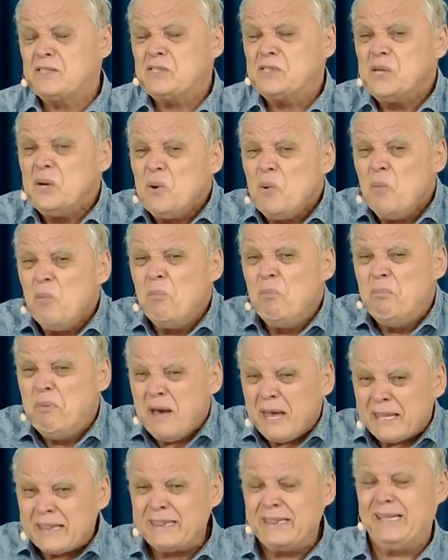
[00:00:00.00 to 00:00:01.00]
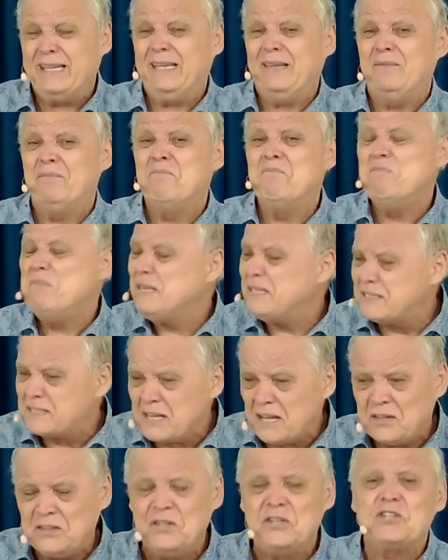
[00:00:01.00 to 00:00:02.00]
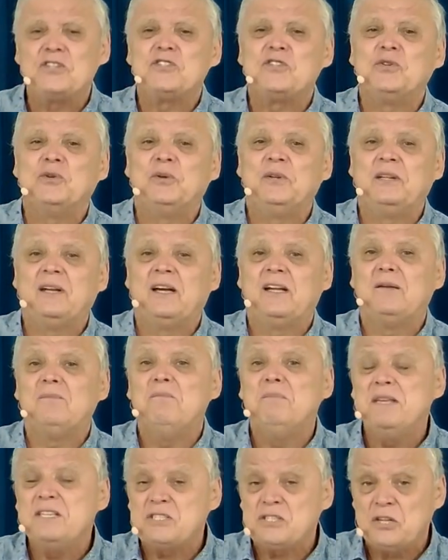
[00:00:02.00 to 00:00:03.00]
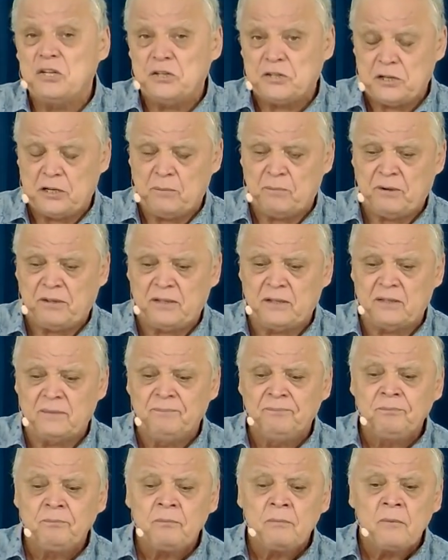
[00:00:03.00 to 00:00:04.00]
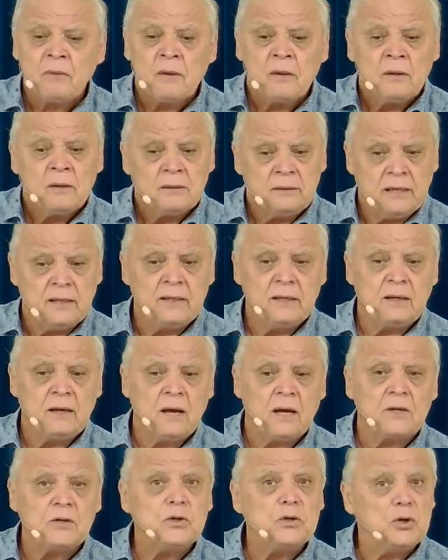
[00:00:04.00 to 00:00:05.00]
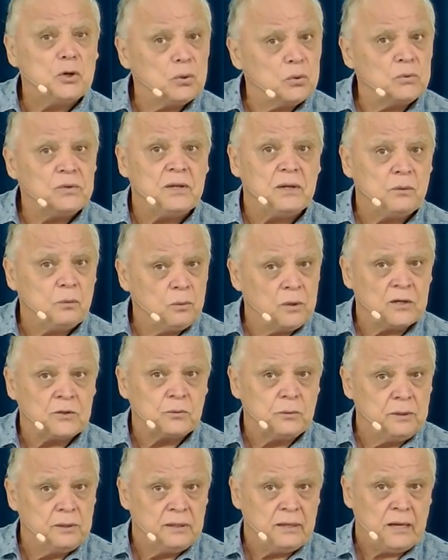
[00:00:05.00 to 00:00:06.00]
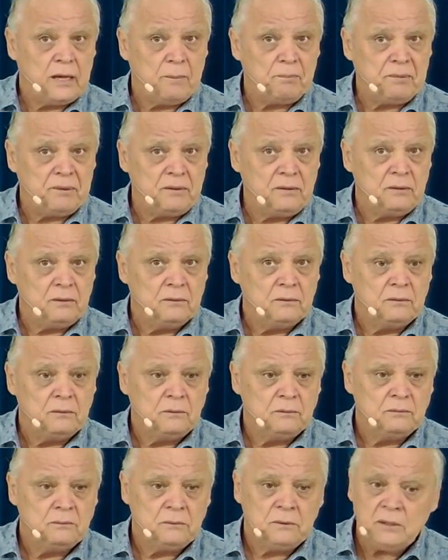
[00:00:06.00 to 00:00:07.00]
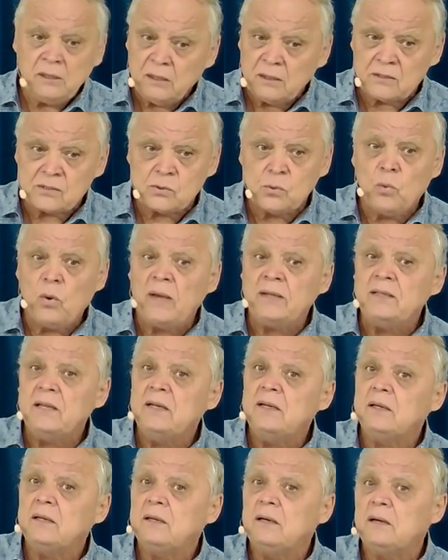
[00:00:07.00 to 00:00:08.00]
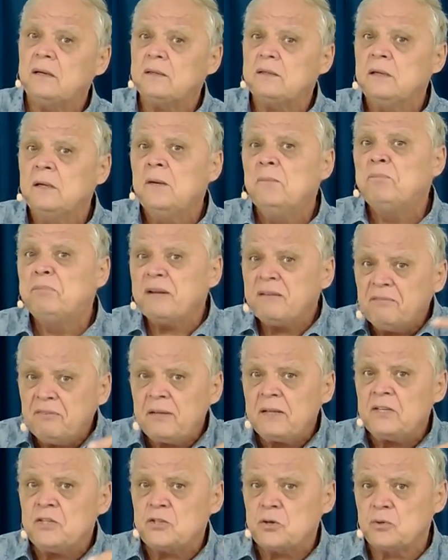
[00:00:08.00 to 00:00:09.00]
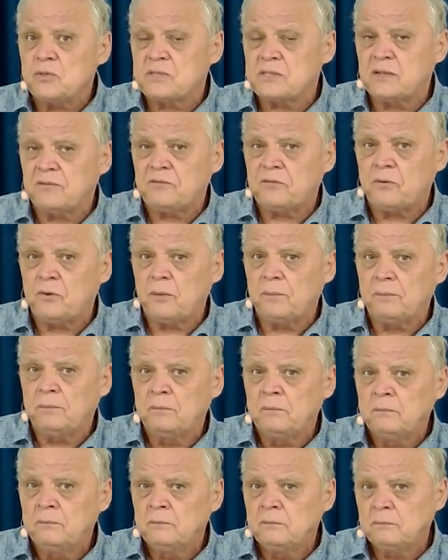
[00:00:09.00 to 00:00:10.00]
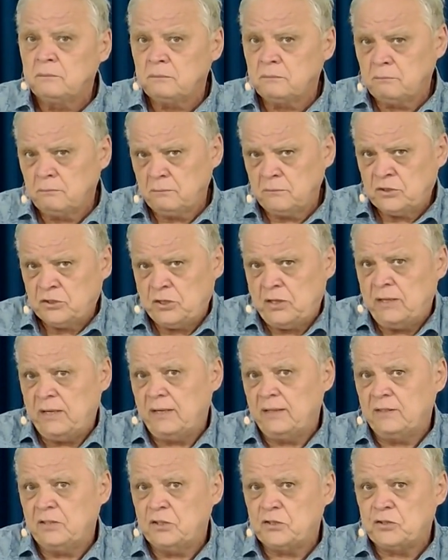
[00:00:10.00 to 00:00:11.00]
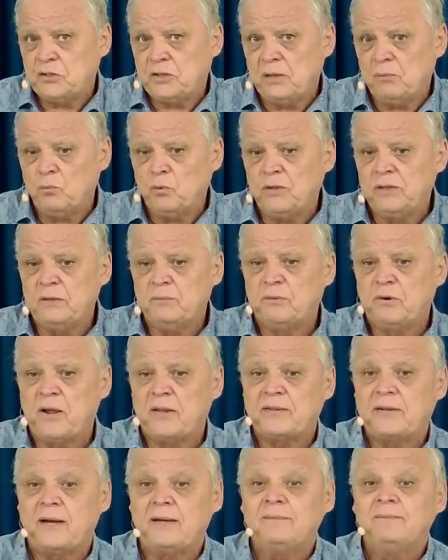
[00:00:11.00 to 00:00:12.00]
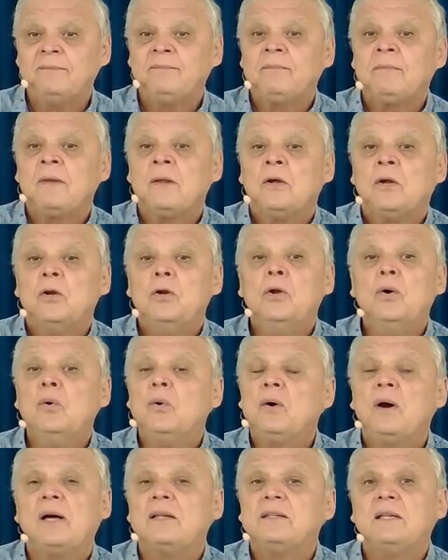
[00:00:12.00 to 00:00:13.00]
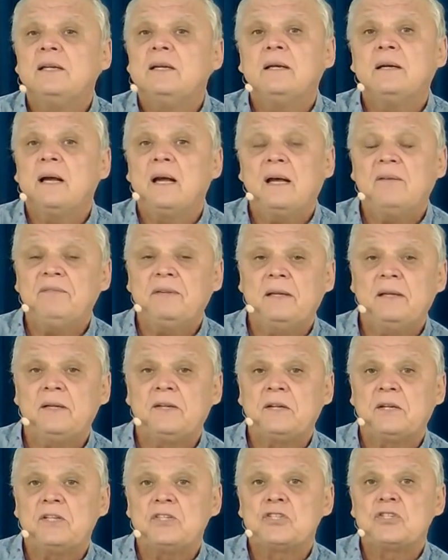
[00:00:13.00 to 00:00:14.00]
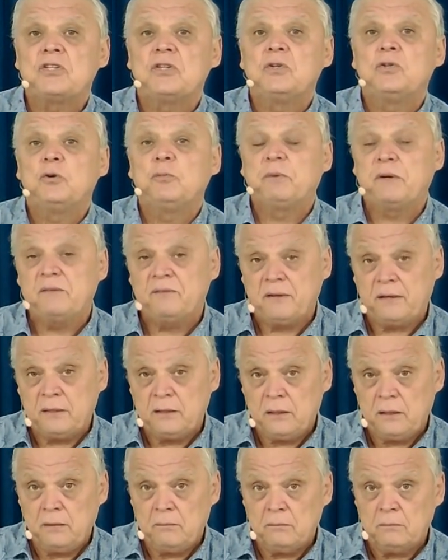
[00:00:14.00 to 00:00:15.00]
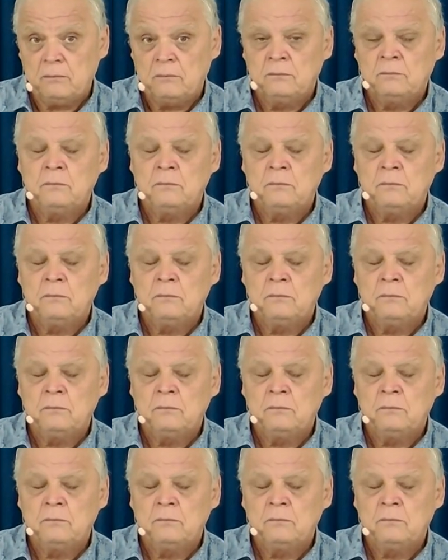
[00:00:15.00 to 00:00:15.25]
so badly misunderstood and misinterpreted. Didn't God know what will happen? Yes. Why didn't God prevent Joseph from sharing the dream with the brethren? No, God didn't have the intention to prevent him.